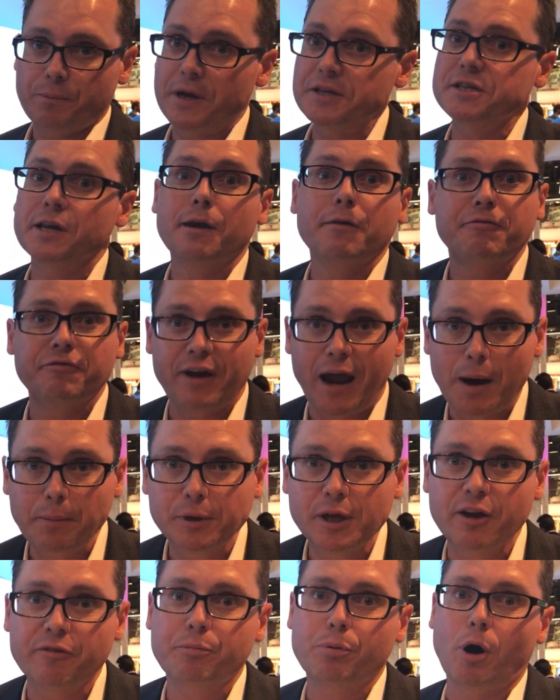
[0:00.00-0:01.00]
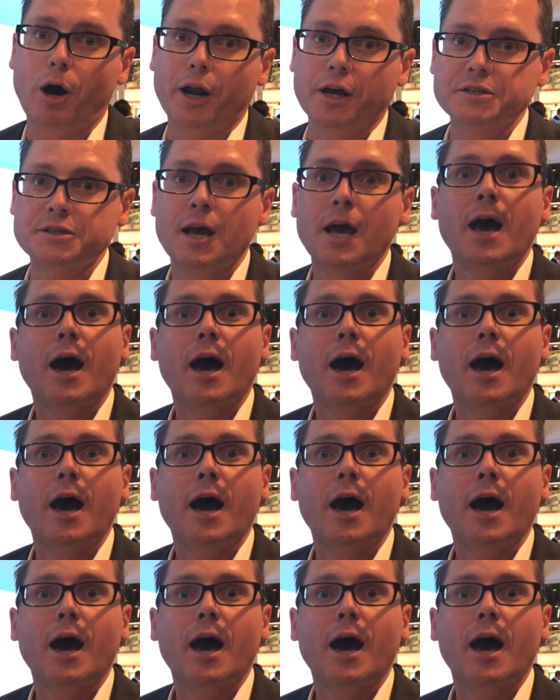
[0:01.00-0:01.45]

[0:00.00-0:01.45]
basically family of products